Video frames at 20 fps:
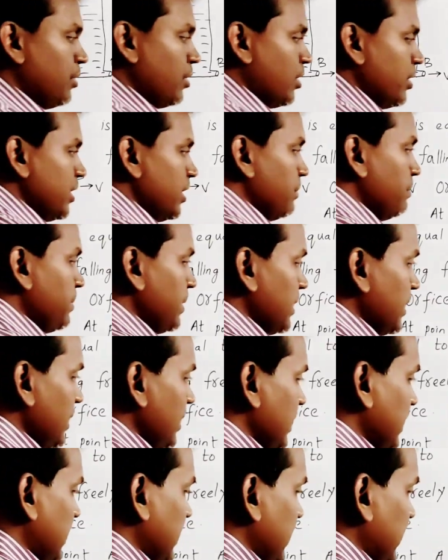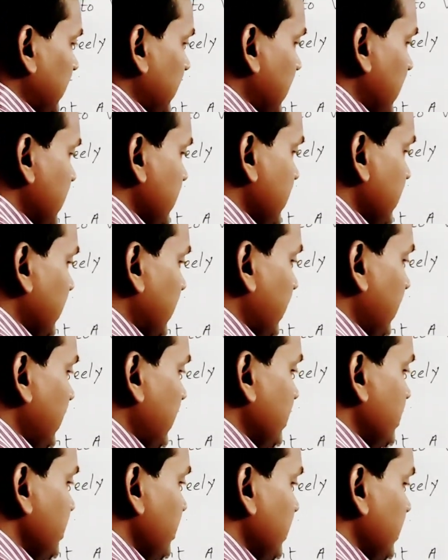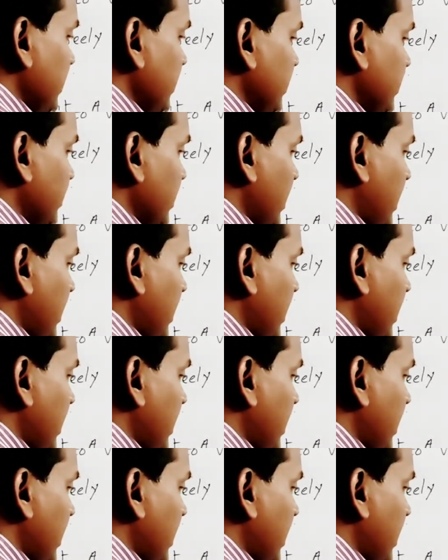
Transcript: point B, kinetic energy is